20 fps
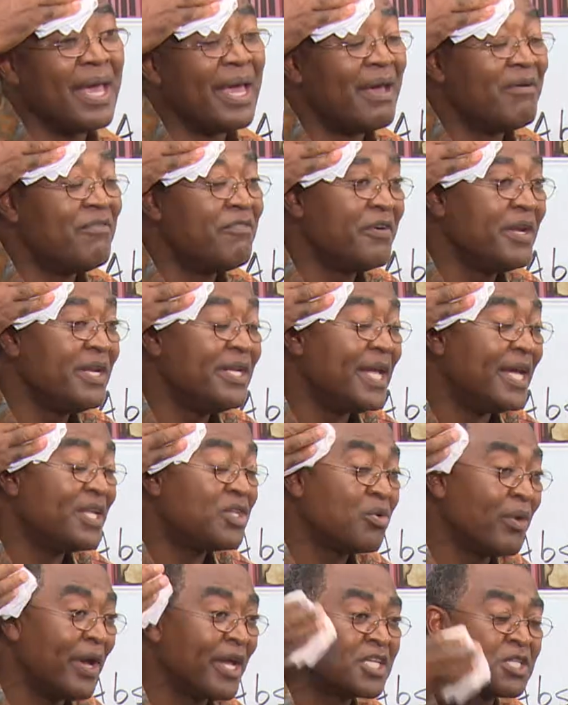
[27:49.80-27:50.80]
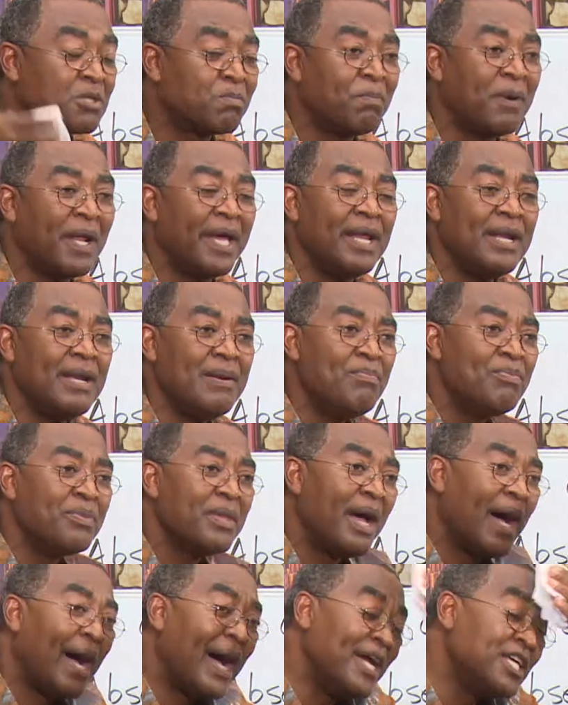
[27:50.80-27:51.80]
every day to explain,
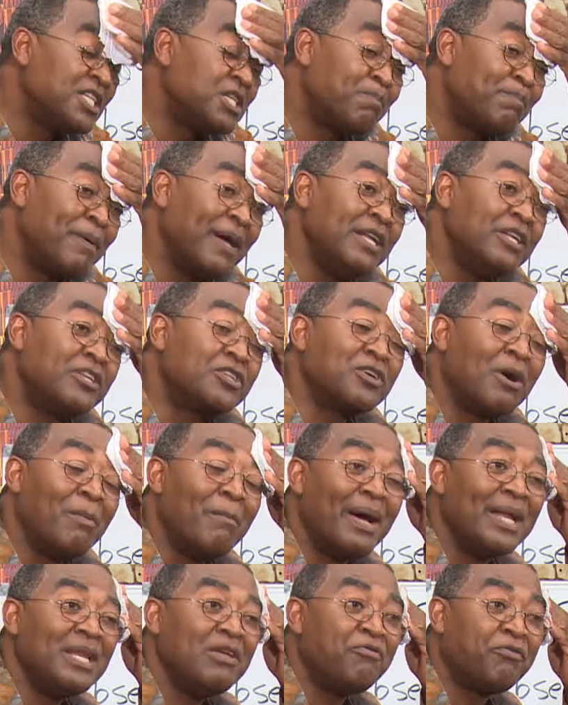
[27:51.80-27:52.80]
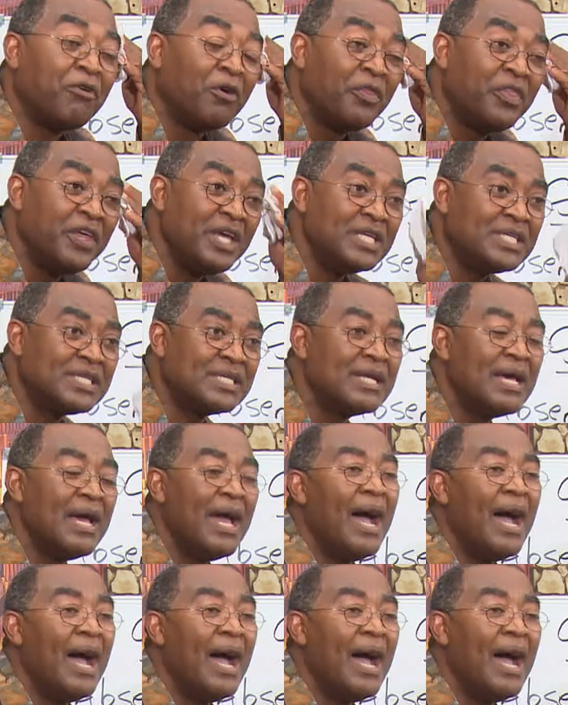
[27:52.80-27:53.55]
I spent so money for this,